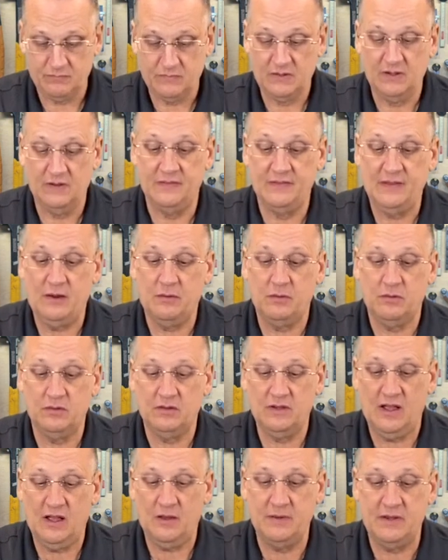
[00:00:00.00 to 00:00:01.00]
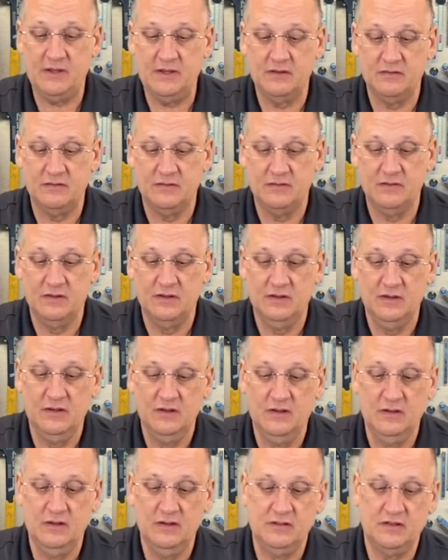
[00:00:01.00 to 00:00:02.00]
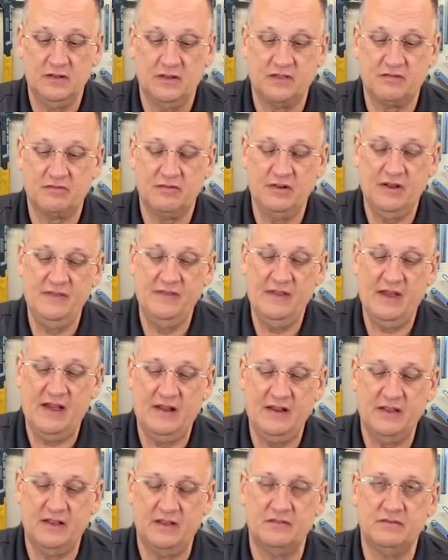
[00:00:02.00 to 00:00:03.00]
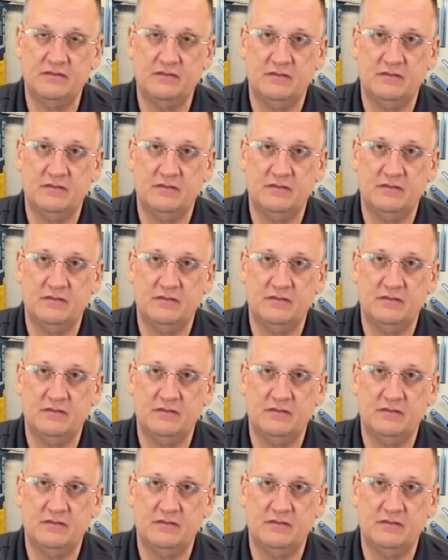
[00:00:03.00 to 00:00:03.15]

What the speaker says: and that will allow me to thread that in.